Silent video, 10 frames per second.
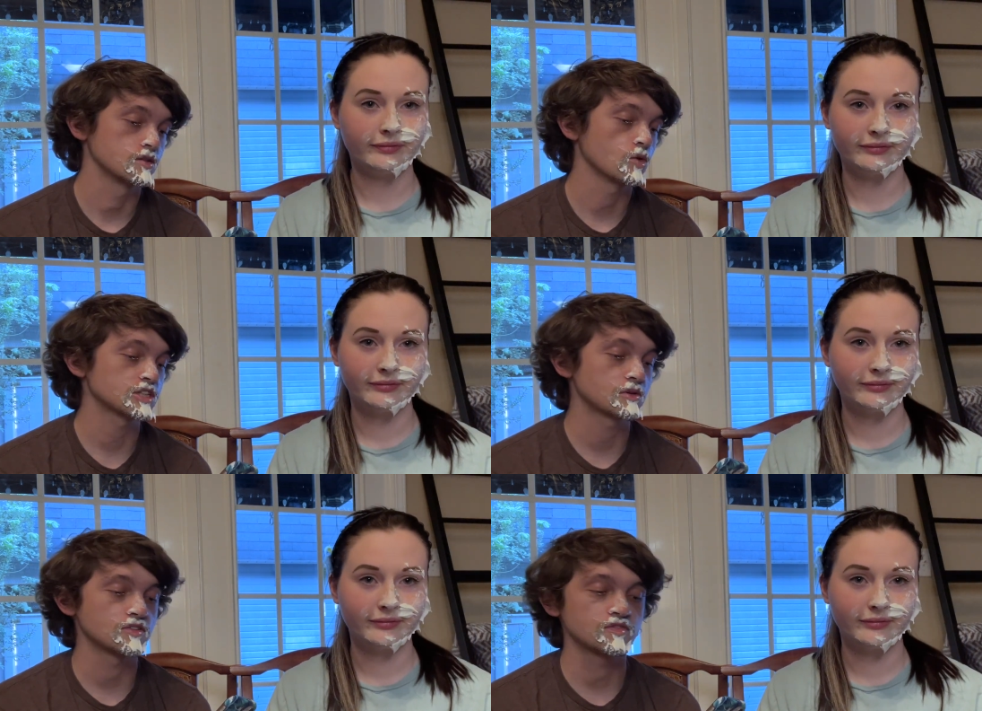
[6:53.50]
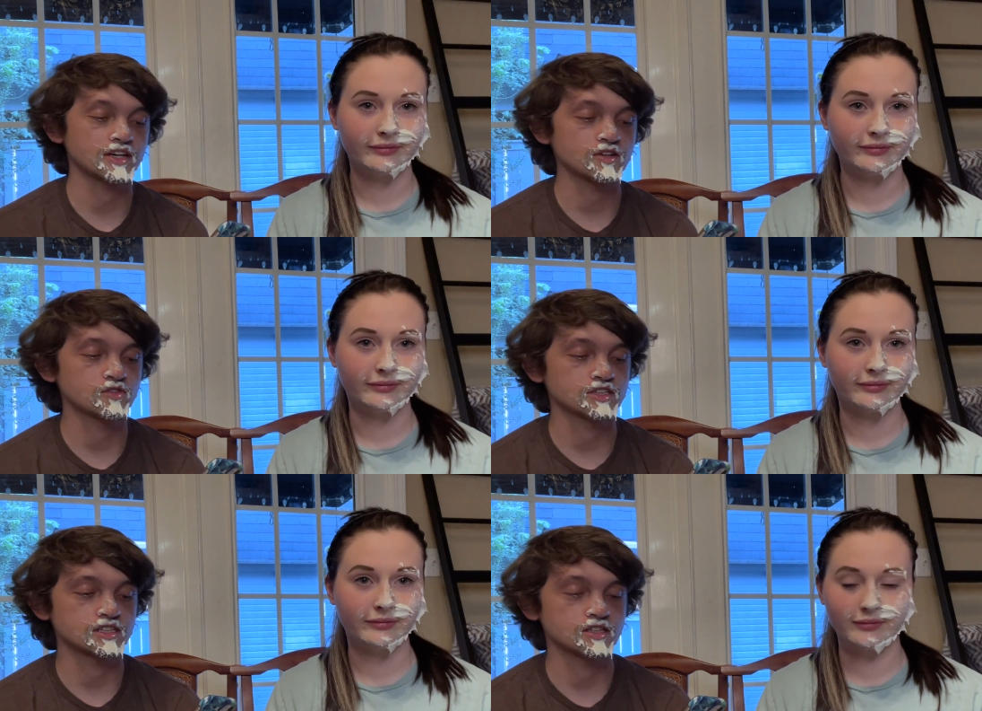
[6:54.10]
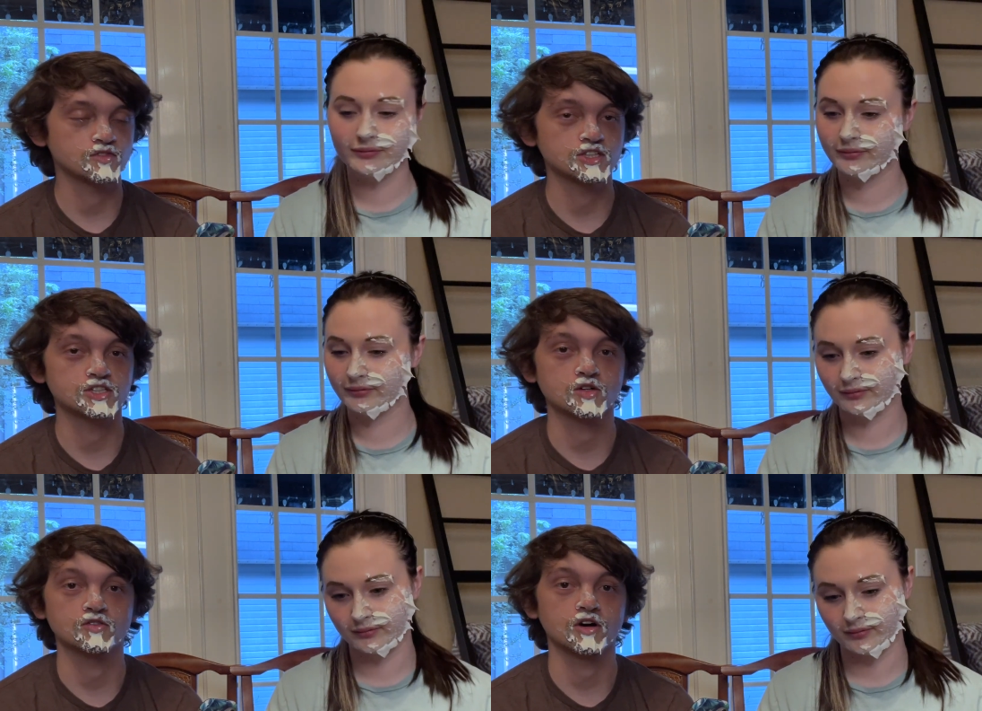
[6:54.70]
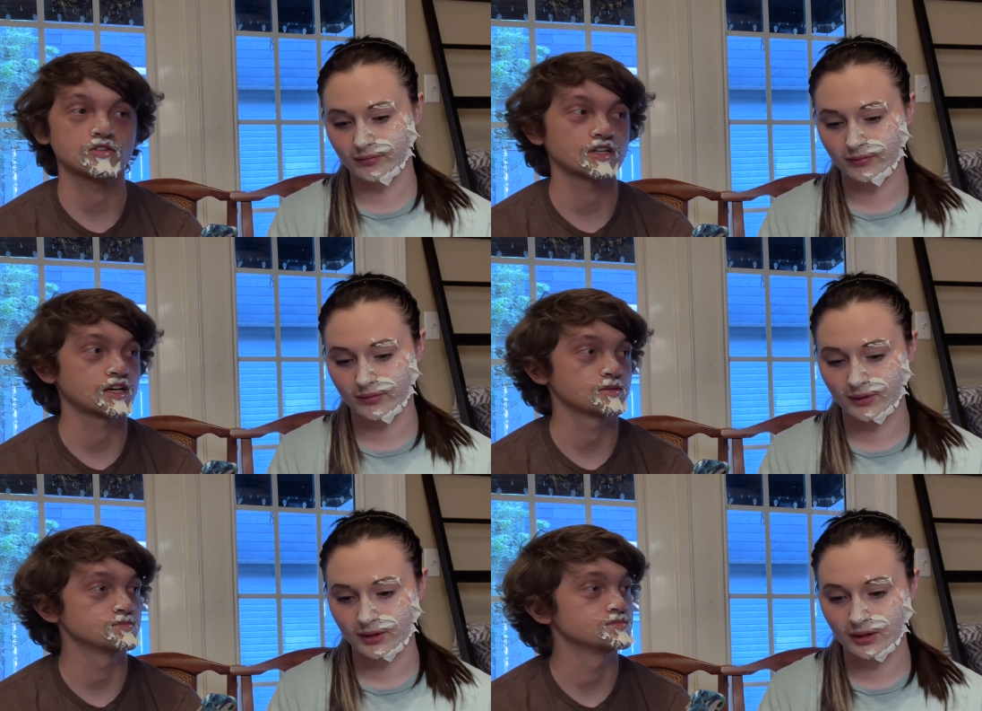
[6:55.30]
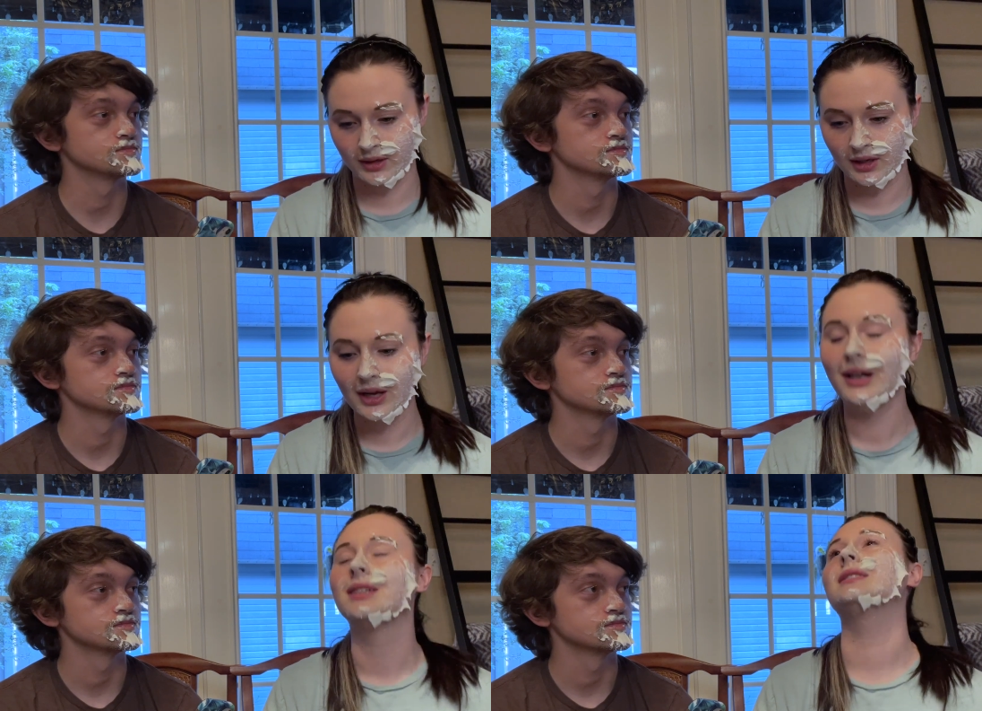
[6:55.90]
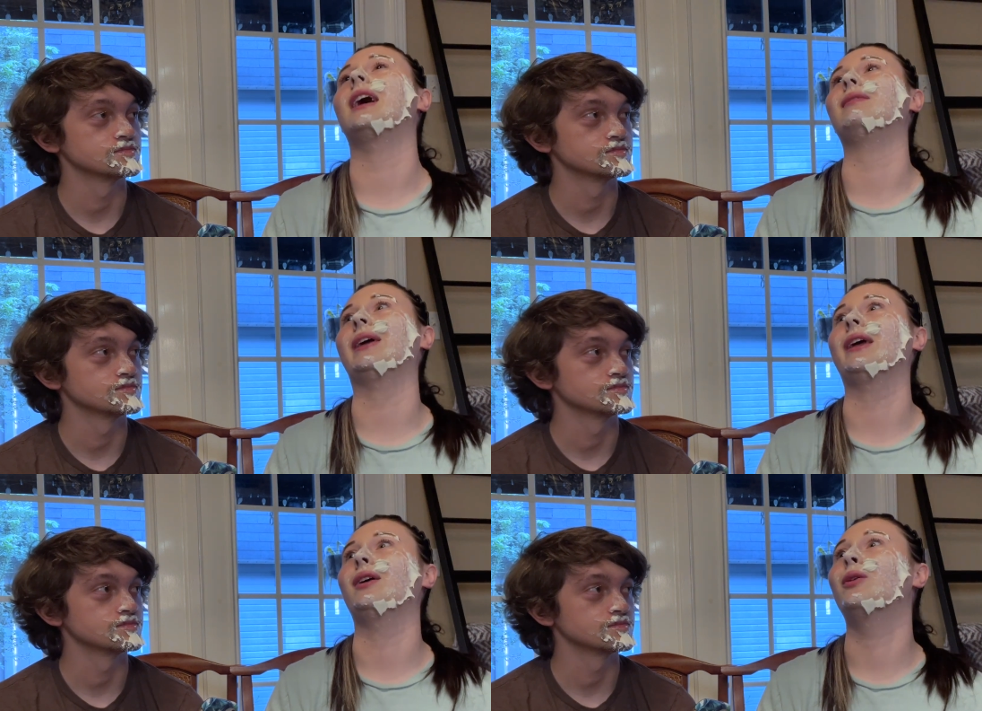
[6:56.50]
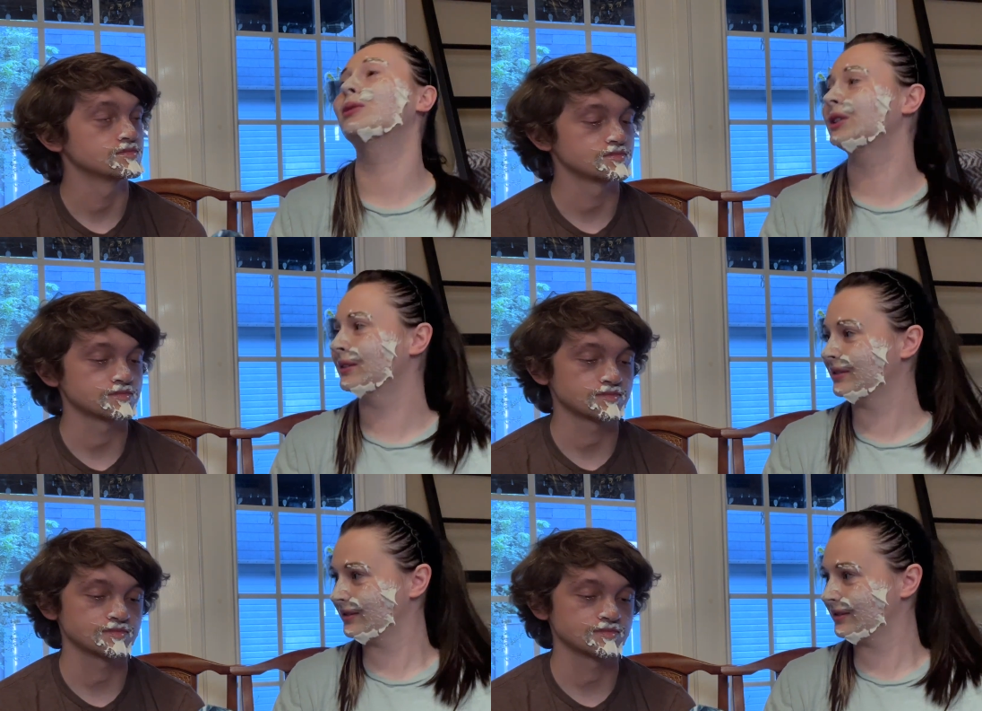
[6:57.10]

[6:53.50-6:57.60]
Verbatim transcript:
Speaker 1: what is my favorite TV show of all time? Seinfeld.